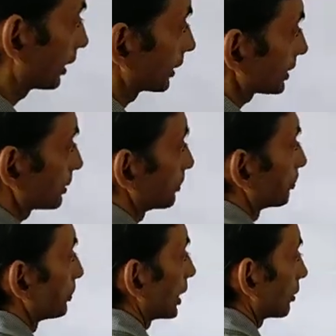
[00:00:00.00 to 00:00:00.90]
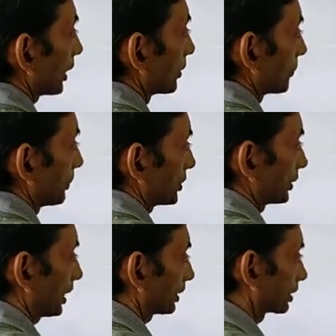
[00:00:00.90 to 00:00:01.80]
this particular
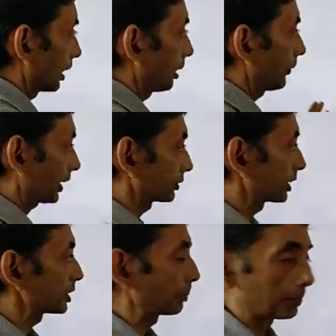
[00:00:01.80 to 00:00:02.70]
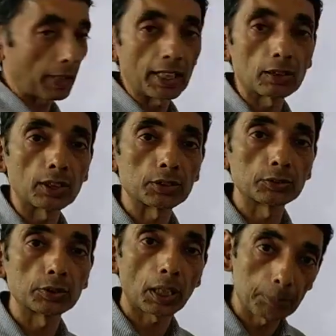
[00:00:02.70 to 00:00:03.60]
information that a vector is perpendicular
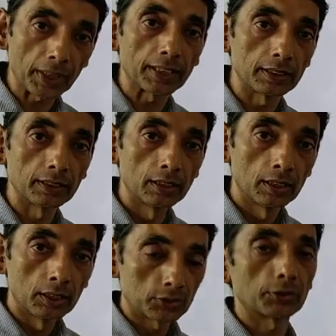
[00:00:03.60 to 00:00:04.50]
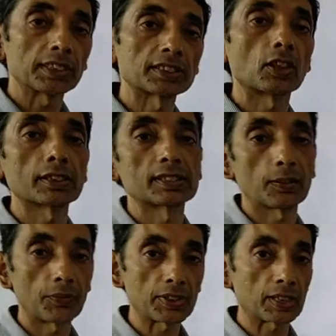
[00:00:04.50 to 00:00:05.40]
to a plane, so it's not
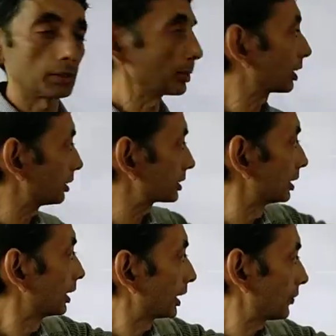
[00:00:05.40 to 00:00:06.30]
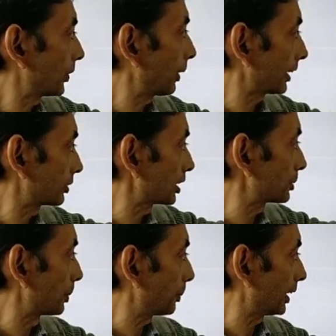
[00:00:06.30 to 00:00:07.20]
sufficient, because if a vector
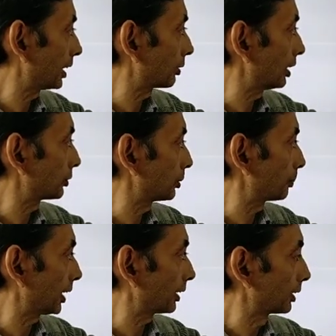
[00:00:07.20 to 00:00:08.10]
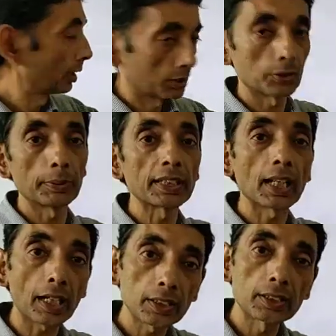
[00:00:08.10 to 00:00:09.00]
is perpendicular to a plane, so we
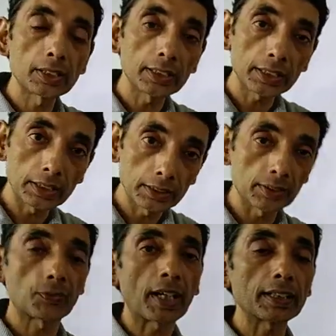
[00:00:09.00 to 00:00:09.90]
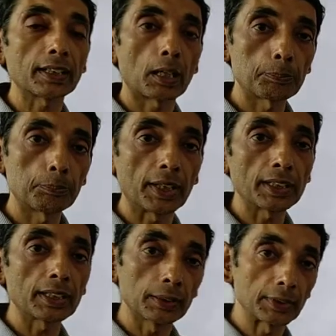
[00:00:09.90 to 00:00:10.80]
can't define a
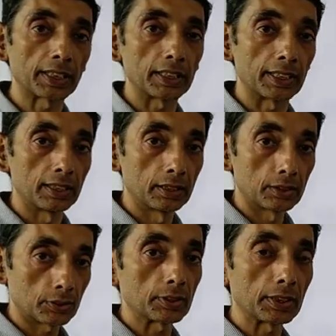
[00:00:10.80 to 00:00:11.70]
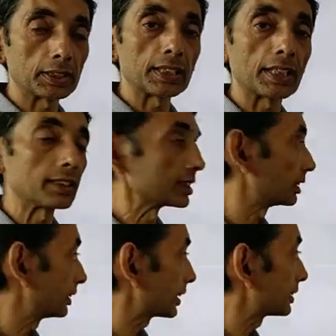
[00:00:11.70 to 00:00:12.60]
plane uniquely. So
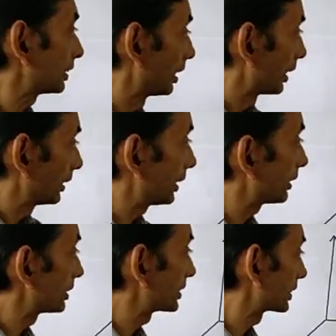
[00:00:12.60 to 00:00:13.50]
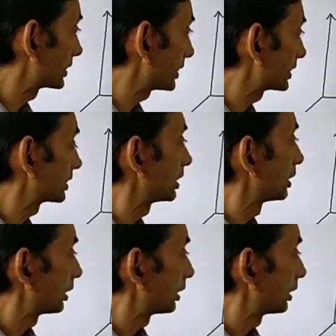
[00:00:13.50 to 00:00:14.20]
there does exist